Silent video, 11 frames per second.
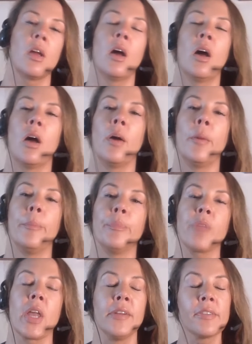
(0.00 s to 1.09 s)
Um,
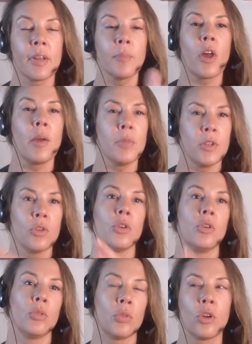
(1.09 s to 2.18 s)
and sometimes you
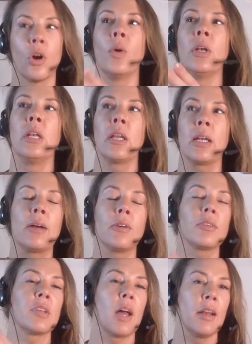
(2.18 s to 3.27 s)
can go a little
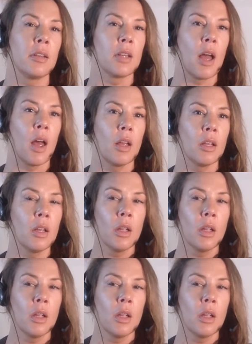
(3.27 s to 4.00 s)
outside of that